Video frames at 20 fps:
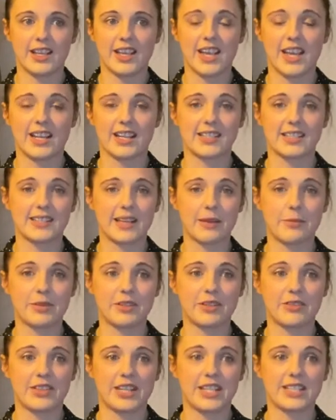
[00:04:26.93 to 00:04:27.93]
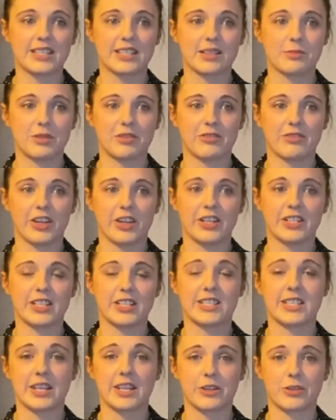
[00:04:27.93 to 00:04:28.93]
An example of this can be found
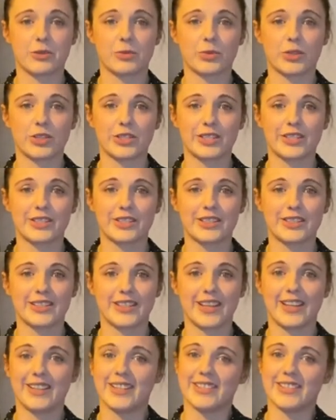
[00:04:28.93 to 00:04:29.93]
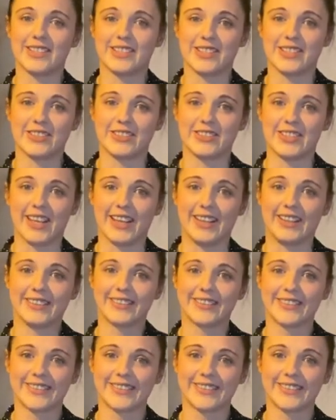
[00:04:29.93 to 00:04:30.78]
at Tinker Watches, and this is their site.